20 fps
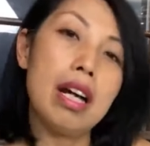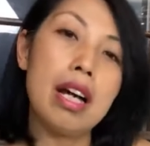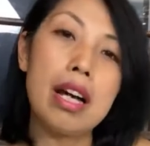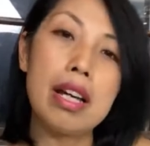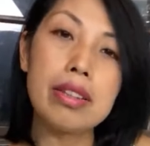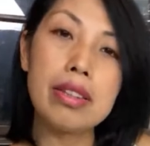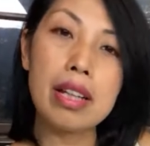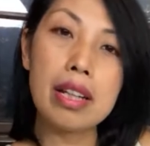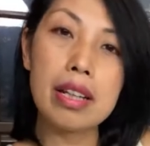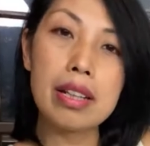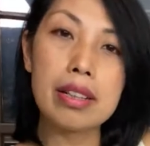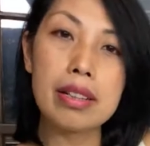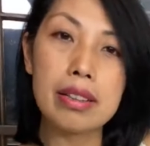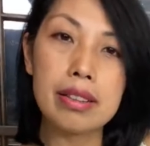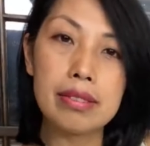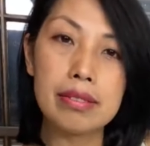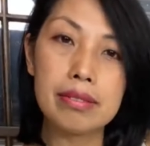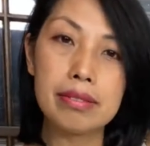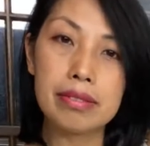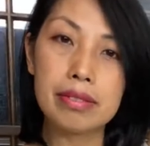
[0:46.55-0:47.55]
and
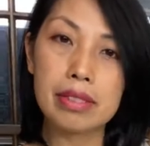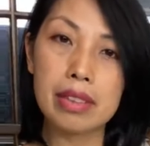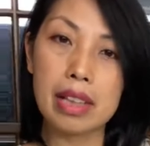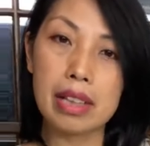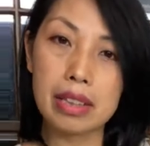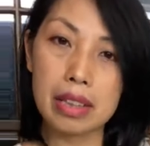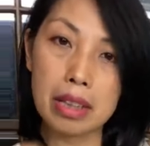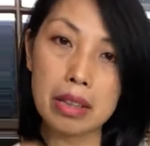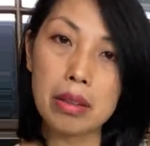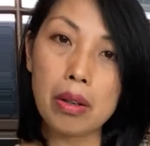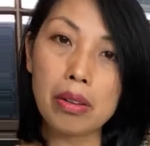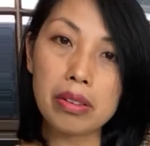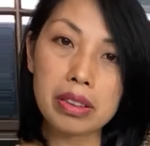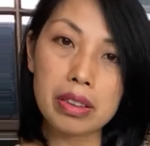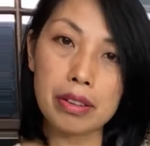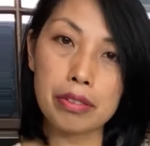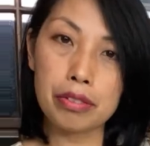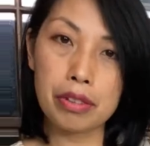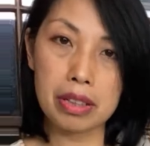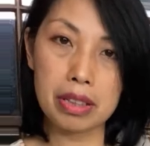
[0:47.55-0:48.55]
they look
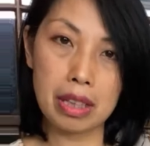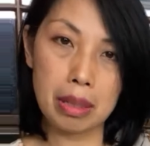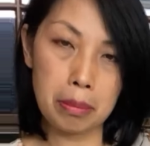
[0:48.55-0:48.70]
different.